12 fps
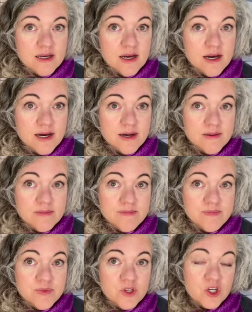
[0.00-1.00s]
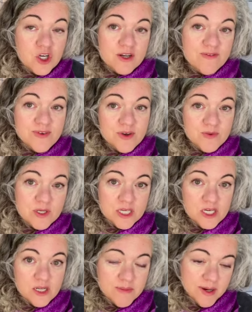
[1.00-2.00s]
you're gonna feel really
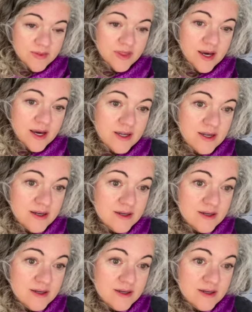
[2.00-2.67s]
good about that.